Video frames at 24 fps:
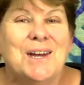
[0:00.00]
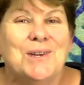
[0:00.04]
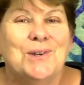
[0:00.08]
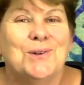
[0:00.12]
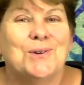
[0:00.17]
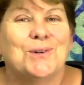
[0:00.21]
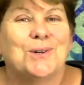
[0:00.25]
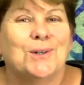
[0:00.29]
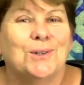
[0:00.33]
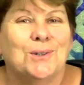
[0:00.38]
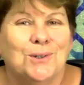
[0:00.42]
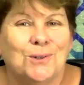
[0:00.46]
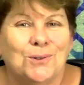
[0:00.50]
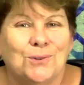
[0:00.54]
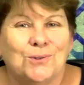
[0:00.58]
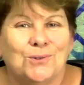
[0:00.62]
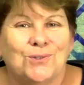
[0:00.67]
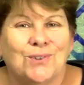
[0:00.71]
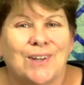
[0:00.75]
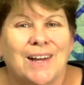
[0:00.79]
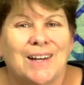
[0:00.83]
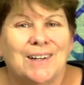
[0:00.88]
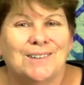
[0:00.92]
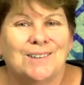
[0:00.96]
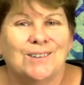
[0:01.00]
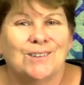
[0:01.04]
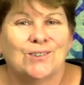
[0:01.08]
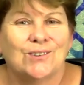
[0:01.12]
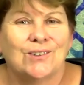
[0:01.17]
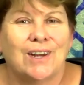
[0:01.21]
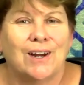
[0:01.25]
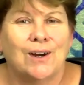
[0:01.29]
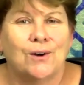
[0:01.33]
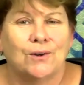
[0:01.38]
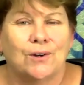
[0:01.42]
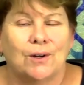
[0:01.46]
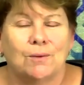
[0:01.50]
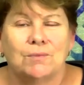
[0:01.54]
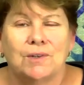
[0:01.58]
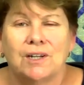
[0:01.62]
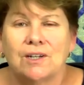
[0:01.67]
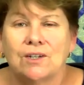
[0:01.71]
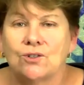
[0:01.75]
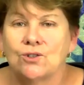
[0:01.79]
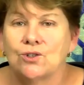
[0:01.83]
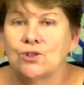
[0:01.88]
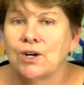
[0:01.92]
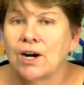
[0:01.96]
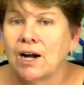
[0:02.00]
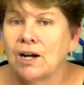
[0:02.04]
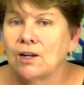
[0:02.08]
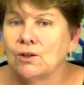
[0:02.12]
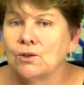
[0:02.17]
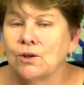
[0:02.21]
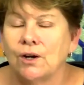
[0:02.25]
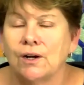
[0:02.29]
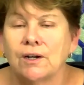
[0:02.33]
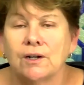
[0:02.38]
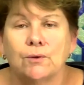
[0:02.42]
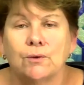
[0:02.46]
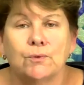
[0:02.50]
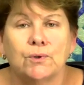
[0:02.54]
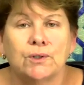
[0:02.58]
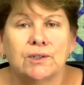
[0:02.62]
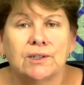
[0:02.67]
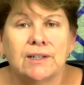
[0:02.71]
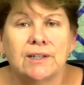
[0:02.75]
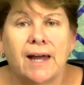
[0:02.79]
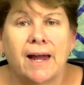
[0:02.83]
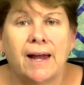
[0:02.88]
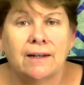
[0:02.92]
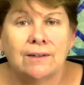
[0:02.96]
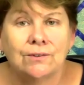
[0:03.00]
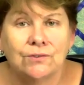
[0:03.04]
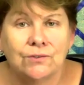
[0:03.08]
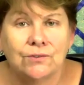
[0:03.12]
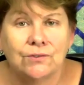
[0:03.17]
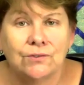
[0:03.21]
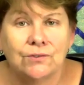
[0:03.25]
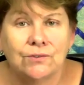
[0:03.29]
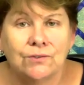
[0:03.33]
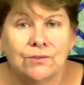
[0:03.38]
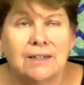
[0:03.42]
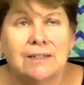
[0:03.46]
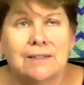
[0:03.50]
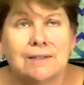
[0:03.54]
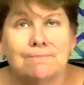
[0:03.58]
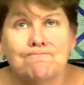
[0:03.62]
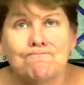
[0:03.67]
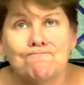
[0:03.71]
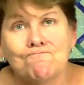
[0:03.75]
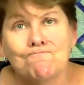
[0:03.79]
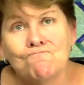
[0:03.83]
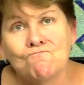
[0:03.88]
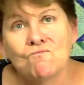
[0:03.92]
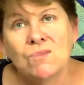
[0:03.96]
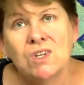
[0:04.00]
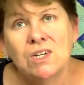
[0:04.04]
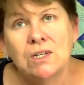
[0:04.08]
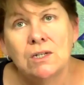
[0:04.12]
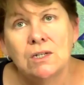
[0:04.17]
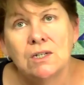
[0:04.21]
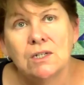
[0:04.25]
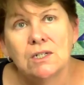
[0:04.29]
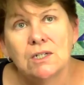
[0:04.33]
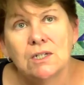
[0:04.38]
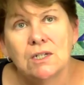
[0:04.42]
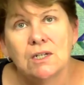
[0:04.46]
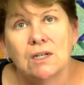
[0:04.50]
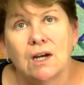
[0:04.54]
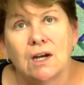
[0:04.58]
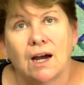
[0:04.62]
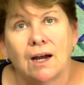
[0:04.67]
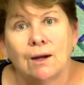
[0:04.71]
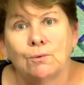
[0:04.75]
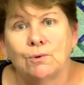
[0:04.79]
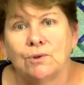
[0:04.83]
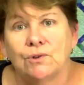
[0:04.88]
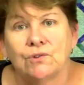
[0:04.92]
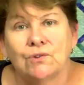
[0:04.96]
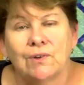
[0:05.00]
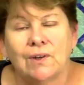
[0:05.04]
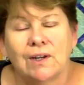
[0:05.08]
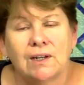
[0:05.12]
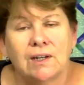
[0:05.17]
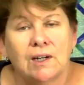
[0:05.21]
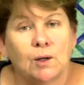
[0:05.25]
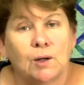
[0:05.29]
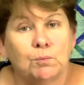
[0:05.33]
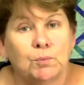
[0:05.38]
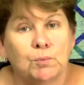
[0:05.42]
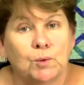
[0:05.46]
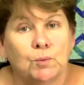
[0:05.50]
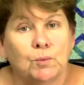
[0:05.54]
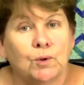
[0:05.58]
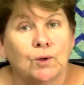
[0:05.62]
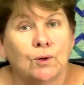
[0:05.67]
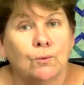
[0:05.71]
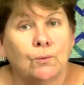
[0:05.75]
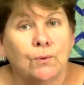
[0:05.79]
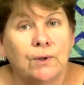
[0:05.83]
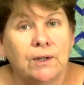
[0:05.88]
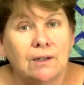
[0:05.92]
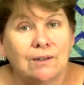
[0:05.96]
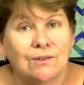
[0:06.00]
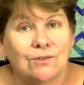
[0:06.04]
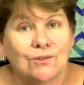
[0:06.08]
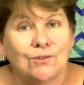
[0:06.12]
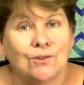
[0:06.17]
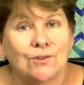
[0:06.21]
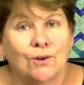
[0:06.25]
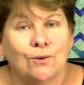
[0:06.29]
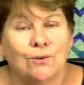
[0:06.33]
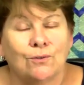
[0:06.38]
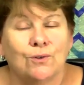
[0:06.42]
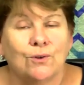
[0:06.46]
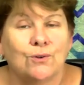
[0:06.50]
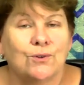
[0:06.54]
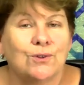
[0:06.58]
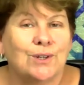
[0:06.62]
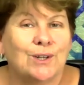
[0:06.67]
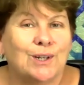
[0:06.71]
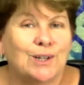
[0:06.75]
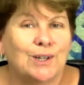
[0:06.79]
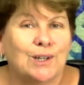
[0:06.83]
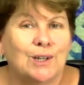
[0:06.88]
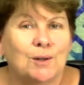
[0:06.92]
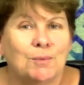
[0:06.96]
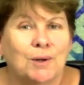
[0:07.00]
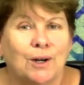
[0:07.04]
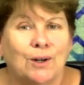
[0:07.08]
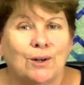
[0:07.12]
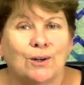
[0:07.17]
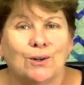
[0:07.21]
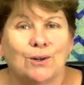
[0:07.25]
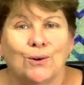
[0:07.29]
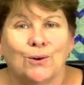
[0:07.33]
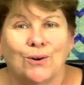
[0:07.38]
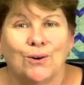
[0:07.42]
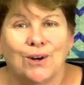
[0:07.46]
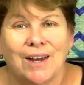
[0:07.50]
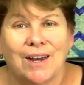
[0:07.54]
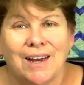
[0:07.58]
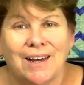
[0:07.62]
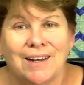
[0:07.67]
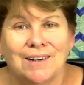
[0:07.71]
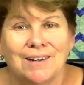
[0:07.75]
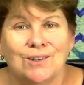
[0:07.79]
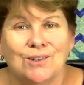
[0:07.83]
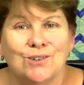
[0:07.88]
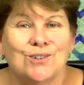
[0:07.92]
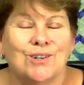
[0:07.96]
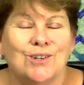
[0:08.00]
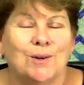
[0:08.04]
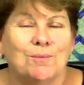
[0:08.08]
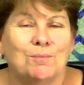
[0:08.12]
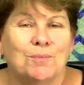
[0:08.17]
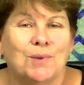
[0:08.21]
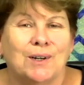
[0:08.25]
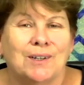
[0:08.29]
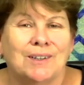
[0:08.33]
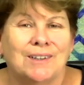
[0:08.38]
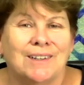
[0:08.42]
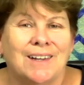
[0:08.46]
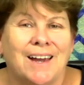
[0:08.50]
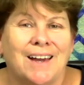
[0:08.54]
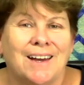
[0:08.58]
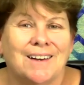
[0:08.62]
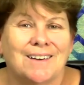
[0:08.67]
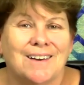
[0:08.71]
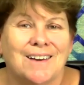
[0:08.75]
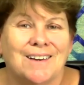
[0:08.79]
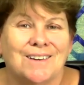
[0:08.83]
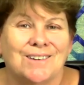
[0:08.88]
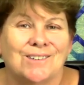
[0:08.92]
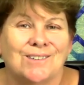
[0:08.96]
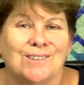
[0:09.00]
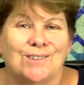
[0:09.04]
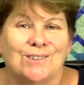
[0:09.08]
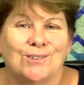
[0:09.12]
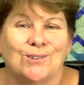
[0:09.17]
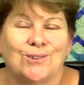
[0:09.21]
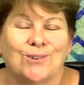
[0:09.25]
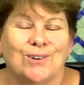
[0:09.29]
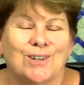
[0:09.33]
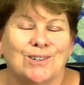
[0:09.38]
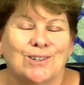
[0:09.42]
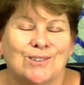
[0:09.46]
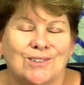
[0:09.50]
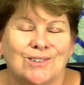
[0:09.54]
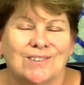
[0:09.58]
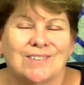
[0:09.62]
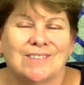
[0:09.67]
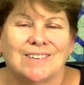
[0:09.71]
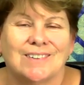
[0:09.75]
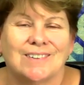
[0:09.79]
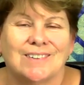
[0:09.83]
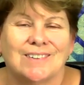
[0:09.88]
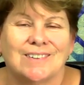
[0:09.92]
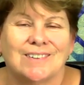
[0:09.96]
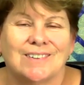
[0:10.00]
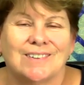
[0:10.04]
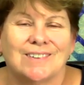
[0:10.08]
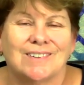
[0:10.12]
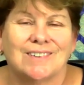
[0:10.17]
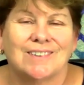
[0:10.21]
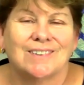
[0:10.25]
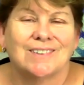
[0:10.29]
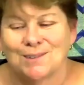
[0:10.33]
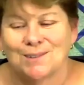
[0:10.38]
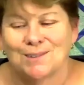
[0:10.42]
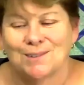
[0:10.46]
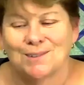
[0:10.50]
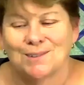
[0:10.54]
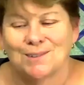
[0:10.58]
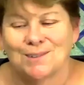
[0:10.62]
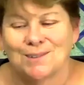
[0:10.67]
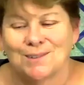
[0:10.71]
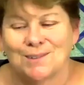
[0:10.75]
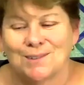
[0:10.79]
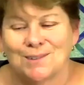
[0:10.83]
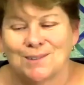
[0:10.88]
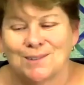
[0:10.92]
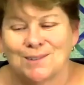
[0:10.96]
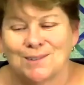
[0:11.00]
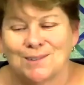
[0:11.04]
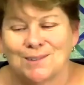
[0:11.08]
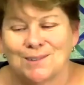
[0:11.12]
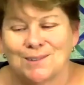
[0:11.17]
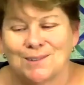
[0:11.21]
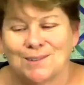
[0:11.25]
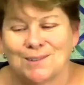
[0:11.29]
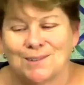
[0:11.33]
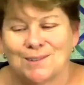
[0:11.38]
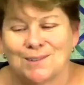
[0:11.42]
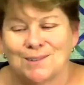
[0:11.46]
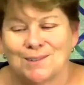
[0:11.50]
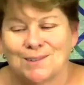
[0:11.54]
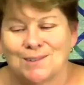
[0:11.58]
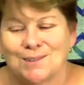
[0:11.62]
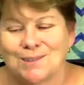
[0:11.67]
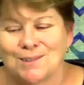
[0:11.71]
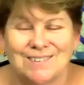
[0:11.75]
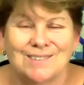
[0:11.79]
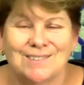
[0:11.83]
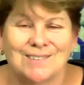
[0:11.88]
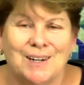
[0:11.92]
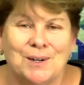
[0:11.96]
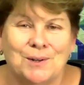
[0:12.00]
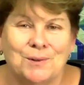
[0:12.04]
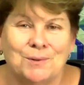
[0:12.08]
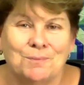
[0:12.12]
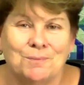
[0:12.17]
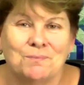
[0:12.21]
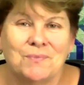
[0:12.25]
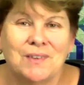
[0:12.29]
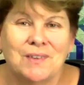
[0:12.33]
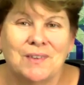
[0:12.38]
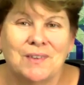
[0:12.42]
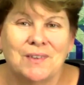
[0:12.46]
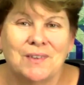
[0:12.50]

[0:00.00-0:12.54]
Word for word: you can use that discount. I'm not sure how long it will last. Um, I would say a couple more weeks. So if you're thinking about it, go ahead and jump on that. And she's graciously giving us a ten percent discount.